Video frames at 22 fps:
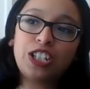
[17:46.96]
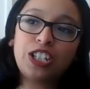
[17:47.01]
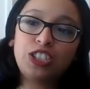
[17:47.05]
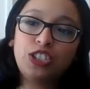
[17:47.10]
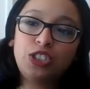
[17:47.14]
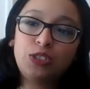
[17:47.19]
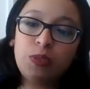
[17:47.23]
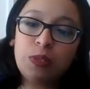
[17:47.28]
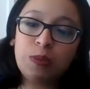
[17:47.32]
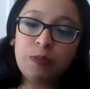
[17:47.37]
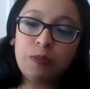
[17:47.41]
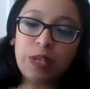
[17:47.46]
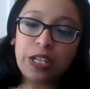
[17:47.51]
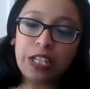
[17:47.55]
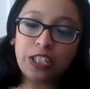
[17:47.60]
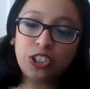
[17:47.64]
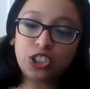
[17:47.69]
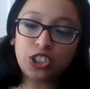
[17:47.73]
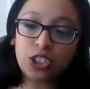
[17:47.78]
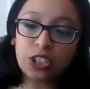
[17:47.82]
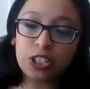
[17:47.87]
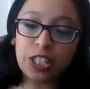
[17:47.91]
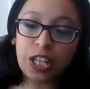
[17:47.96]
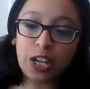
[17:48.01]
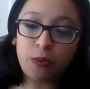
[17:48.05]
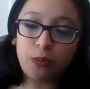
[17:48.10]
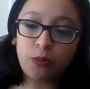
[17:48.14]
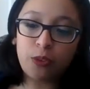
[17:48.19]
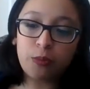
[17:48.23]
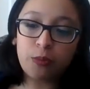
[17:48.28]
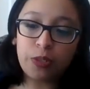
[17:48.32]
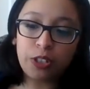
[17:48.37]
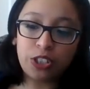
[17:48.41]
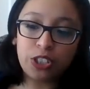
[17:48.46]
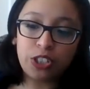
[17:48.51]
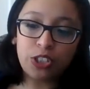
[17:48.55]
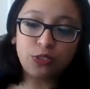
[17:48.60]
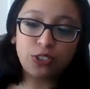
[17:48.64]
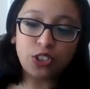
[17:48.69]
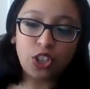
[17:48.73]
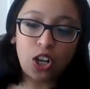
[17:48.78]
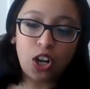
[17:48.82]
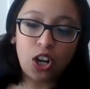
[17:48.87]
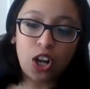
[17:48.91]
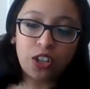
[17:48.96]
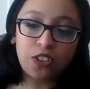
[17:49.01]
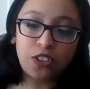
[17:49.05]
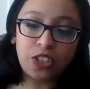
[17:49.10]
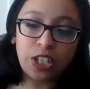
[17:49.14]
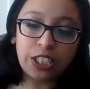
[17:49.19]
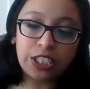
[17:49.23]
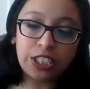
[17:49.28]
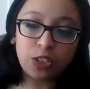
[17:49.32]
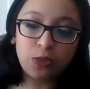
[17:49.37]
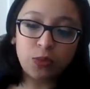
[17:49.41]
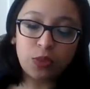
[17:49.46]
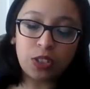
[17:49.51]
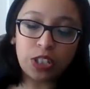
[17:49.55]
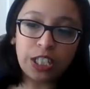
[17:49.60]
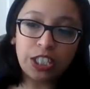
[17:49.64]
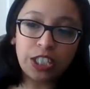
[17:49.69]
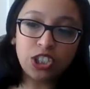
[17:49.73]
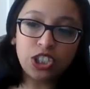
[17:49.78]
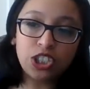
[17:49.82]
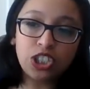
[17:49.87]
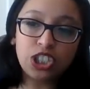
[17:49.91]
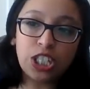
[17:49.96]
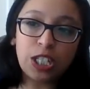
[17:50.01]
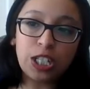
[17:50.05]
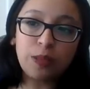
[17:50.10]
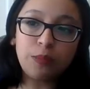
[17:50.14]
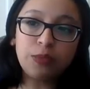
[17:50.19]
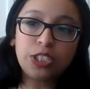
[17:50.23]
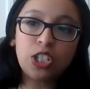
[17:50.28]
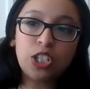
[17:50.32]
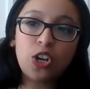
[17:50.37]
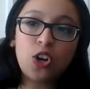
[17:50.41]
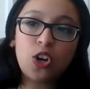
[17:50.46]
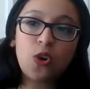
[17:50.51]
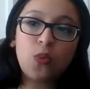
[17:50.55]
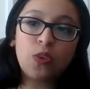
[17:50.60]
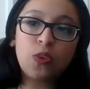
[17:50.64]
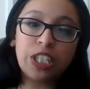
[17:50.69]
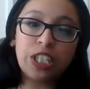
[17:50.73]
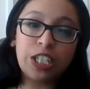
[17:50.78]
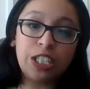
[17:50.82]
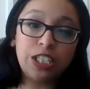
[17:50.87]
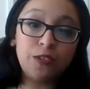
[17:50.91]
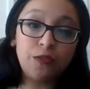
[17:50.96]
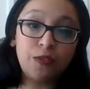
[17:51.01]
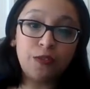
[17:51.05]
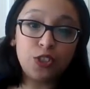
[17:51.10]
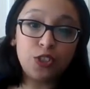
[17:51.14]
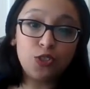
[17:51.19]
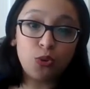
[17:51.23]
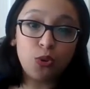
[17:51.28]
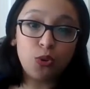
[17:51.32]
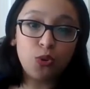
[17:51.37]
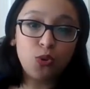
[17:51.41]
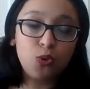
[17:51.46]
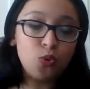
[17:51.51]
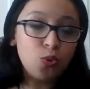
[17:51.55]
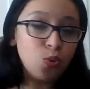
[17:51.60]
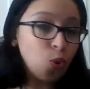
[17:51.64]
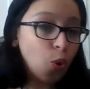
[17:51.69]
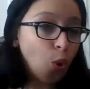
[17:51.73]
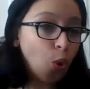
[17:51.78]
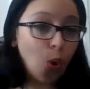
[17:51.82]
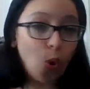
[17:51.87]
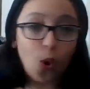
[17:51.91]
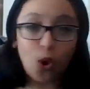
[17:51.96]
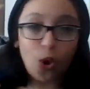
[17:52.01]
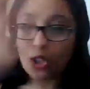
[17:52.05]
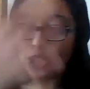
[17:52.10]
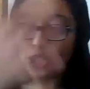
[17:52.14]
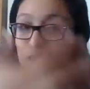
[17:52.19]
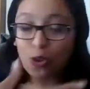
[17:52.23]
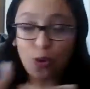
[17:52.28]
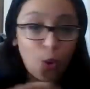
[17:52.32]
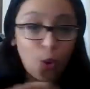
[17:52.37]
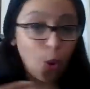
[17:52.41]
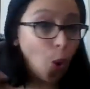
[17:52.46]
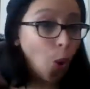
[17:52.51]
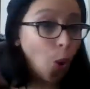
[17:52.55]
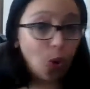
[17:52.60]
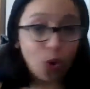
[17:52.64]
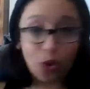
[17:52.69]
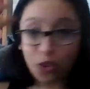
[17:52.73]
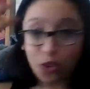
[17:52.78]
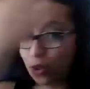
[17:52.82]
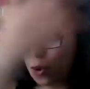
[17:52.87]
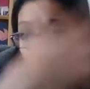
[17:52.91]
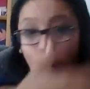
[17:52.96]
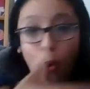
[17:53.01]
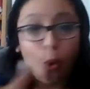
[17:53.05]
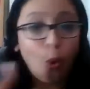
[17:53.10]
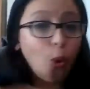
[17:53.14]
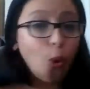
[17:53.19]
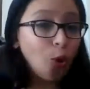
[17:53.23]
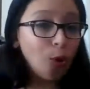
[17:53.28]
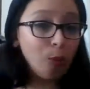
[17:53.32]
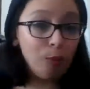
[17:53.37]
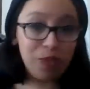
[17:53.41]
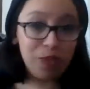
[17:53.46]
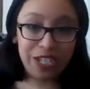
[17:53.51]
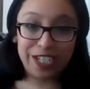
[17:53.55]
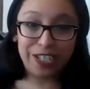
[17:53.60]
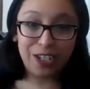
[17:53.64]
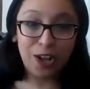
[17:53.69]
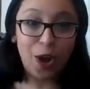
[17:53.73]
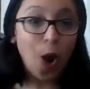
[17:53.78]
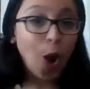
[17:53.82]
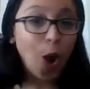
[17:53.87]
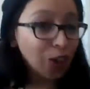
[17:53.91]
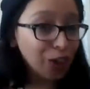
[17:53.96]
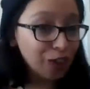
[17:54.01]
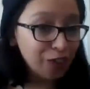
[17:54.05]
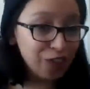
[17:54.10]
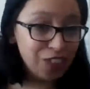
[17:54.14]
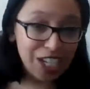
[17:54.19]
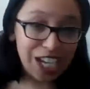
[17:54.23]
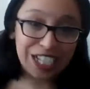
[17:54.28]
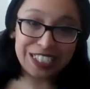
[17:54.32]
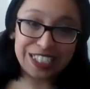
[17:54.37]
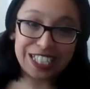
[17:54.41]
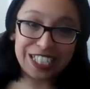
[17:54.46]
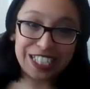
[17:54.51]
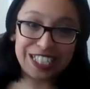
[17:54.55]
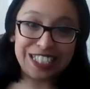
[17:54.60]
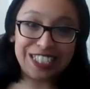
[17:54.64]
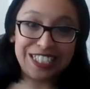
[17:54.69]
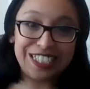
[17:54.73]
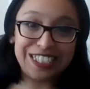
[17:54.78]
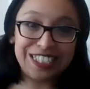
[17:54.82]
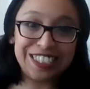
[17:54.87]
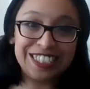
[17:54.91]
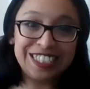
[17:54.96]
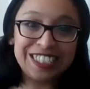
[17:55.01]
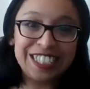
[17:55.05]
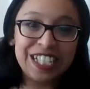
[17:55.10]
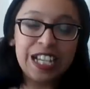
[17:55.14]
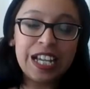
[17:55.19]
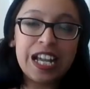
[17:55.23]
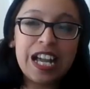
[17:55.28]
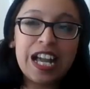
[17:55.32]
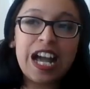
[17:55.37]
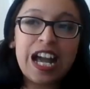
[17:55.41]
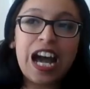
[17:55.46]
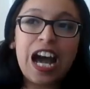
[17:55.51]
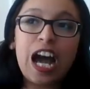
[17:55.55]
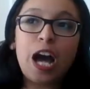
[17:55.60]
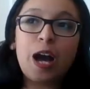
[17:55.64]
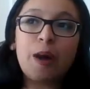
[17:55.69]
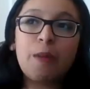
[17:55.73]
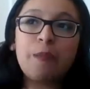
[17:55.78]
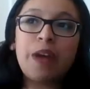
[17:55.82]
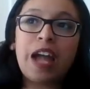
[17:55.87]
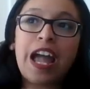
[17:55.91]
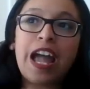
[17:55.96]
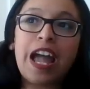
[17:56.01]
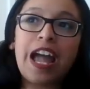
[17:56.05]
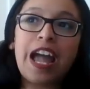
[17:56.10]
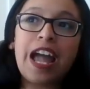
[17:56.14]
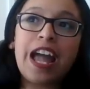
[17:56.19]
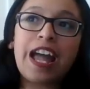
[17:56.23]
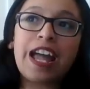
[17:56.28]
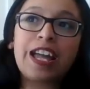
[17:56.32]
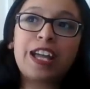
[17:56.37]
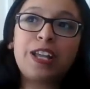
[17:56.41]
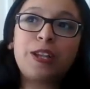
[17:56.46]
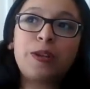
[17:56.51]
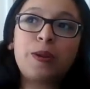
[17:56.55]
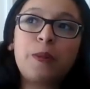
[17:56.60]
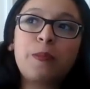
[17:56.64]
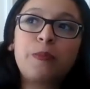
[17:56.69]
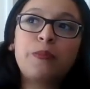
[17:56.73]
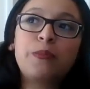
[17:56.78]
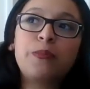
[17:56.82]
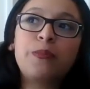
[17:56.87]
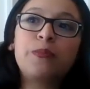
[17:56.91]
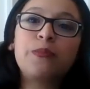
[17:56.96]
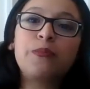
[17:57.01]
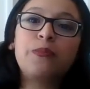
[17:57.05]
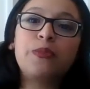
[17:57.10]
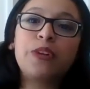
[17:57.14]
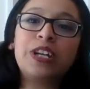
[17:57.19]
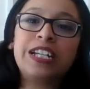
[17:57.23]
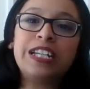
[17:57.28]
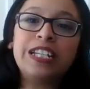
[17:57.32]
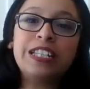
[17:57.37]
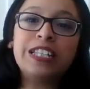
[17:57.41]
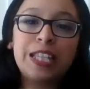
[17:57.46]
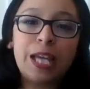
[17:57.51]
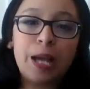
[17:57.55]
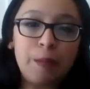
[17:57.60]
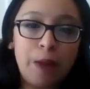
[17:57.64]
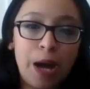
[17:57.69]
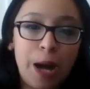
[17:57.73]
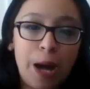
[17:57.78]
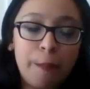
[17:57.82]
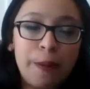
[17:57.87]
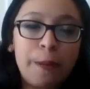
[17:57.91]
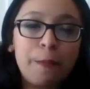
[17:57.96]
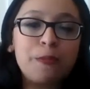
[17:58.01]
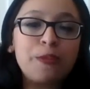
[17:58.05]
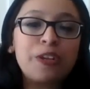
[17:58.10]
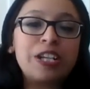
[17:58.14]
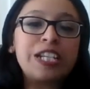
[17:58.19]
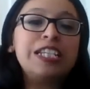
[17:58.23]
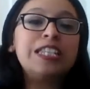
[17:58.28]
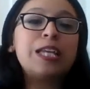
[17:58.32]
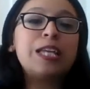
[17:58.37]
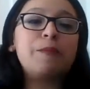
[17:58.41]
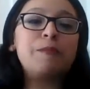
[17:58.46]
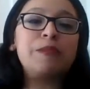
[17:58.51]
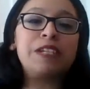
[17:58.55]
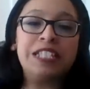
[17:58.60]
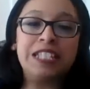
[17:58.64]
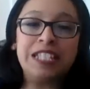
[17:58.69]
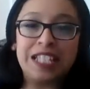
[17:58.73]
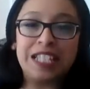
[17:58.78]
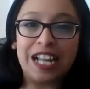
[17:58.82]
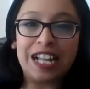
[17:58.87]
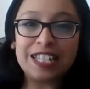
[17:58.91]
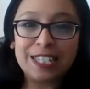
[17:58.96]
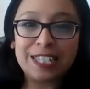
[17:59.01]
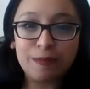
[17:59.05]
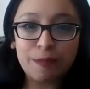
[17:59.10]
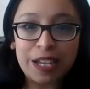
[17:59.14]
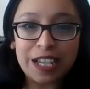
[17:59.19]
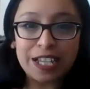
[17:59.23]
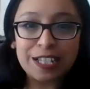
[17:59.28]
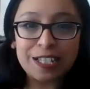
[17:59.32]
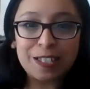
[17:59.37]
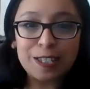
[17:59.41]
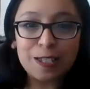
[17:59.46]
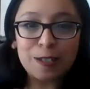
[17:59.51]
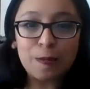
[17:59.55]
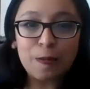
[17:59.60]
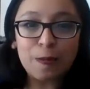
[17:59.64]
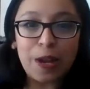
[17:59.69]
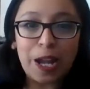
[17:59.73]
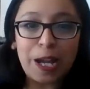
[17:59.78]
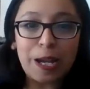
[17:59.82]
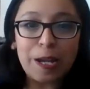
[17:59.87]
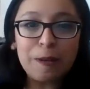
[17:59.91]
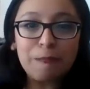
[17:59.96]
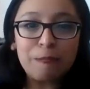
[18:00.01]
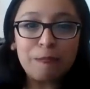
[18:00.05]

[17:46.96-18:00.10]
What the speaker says: do we make sure that we're building those authentic relationships with individual who their whole being, all of the identities, and bringing them up and bringing them into that space, right?